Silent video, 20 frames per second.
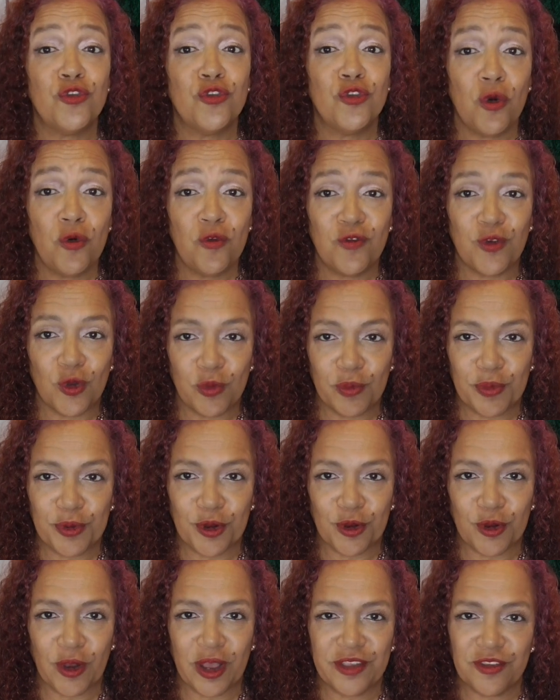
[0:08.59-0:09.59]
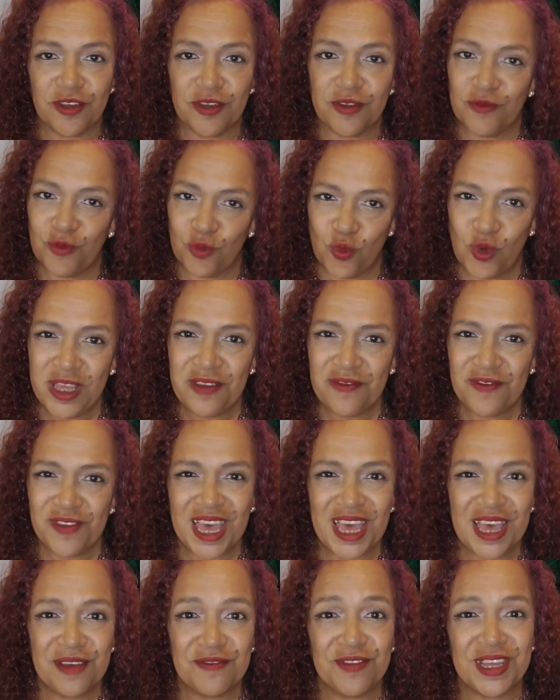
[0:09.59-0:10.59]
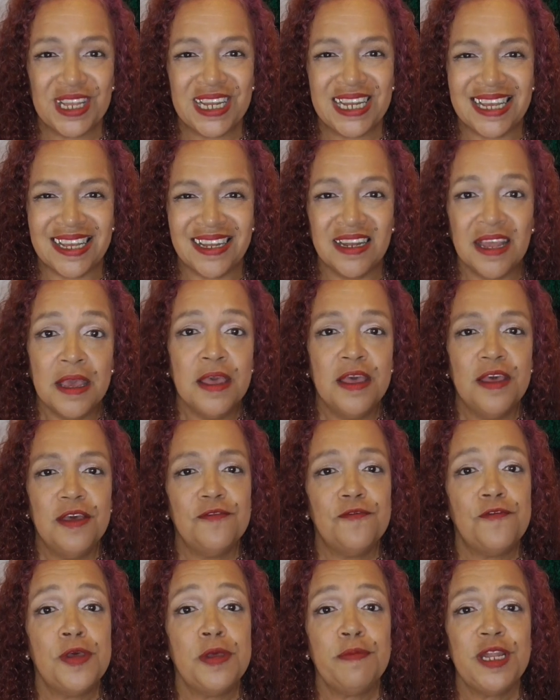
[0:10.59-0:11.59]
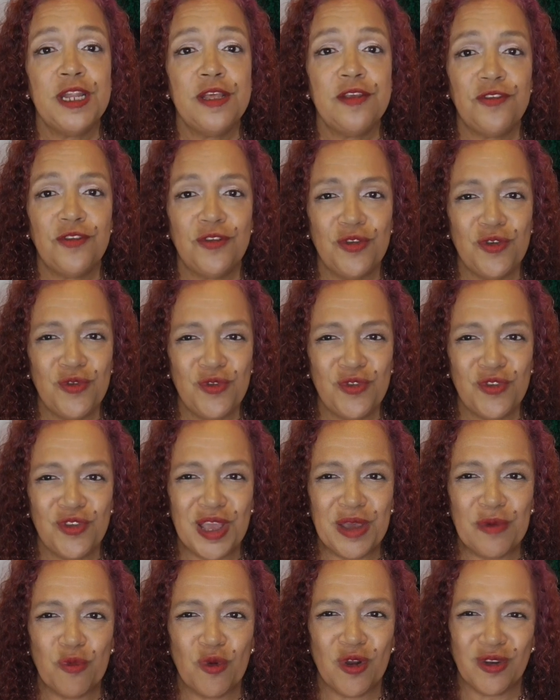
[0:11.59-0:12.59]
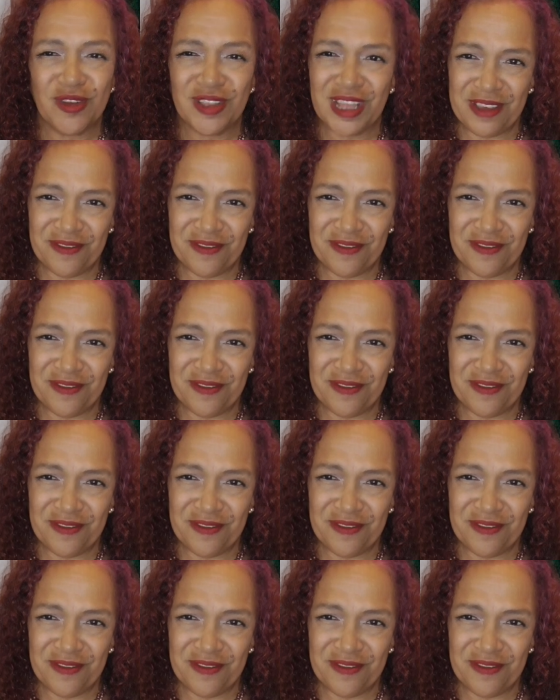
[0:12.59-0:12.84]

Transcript: Soulful Progressive with Feminist News Network,